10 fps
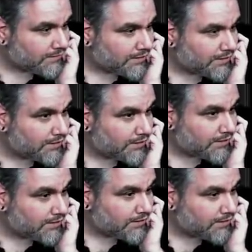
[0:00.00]

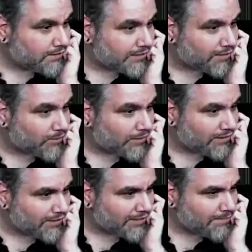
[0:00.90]
Uh, get
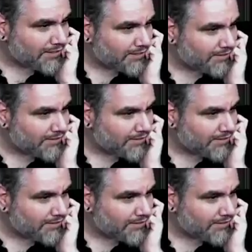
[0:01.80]
quelled on, my